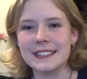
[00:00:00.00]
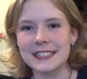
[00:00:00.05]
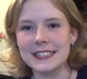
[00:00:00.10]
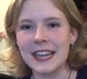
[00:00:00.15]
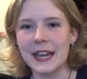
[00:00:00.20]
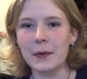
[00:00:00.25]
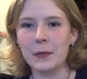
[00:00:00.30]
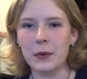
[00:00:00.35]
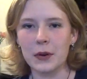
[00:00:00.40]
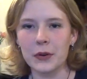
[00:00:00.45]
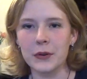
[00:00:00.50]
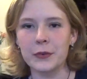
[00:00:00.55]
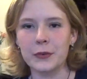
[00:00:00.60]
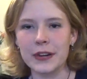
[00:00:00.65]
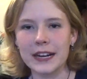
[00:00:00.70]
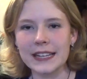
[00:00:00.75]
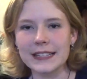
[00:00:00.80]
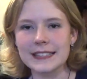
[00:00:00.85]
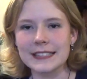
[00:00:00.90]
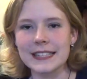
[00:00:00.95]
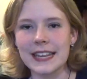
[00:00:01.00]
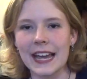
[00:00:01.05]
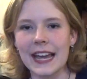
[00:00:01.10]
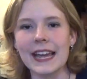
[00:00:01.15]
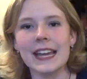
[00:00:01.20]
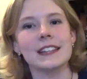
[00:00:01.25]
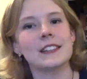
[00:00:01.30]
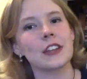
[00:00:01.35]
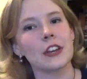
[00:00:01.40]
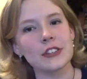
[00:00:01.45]
today World Reads Day,
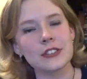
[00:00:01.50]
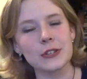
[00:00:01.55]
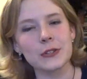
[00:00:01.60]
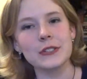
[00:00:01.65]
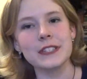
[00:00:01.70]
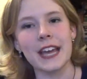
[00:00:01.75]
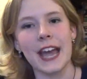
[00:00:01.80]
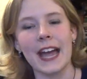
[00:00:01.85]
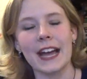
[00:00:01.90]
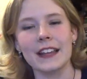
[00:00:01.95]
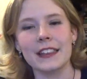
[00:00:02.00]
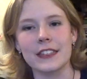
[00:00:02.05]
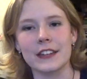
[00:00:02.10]
it's also Tag